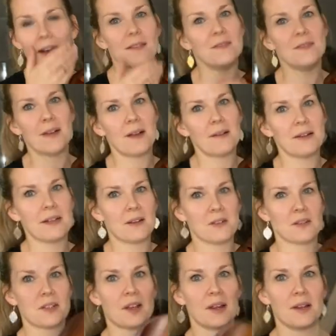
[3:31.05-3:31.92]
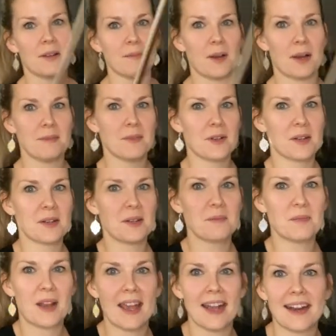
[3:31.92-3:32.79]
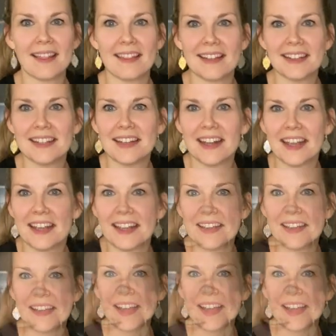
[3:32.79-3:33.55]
very long time. I'm not gonna play anything today.